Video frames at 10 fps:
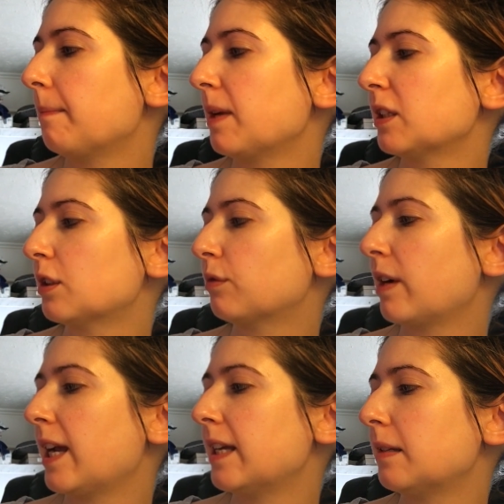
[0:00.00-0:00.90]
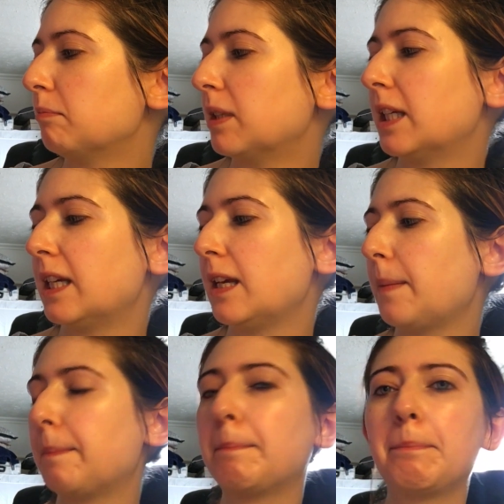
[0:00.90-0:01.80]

Masquerade Mini